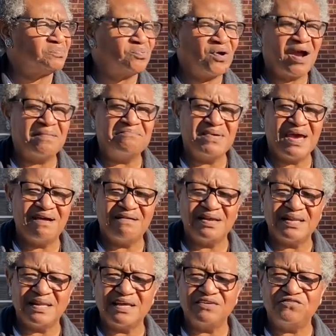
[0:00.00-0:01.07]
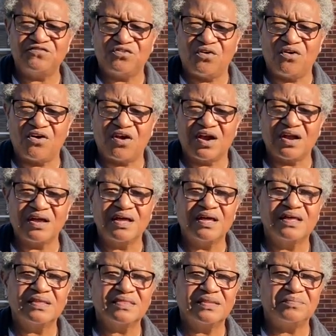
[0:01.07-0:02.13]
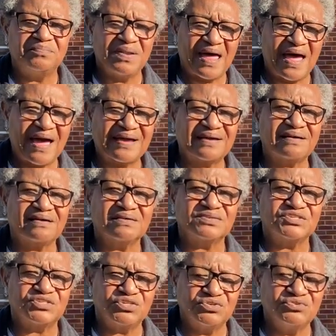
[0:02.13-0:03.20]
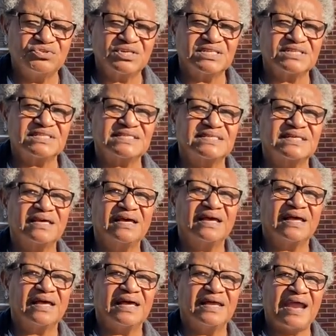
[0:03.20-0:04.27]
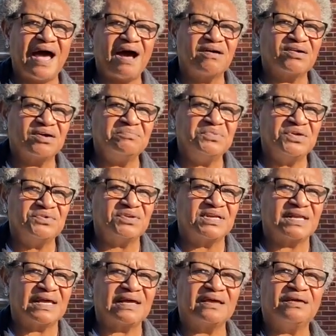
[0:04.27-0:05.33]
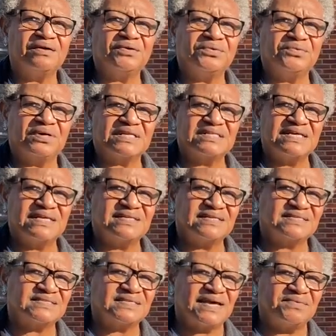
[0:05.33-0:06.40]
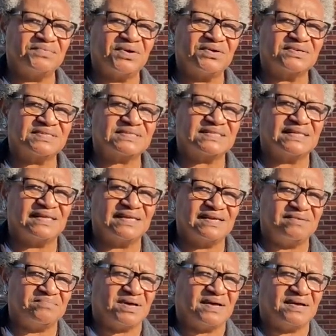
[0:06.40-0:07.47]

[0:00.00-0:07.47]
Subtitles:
primarily for the black students in our community who attended St. Rose de Lima.